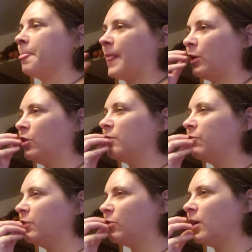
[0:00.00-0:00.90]
Now you can
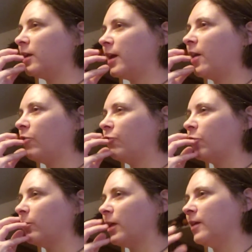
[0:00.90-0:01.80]
feel kind of how
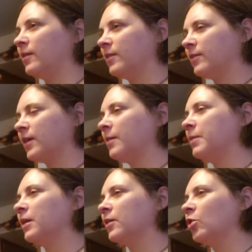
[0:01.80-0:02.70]
firm that is. It's going to be
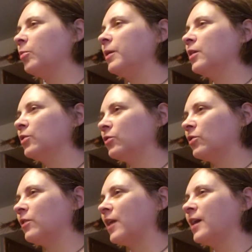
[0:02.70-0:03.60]
a little bit looser
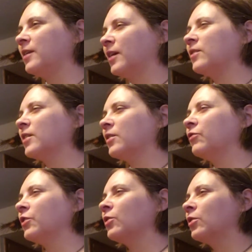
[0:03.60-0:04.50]
than that, and yeah, it's going to
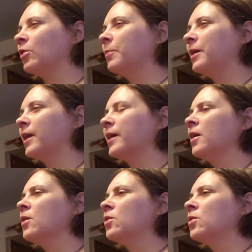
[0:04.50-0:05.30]
feel a little bit like.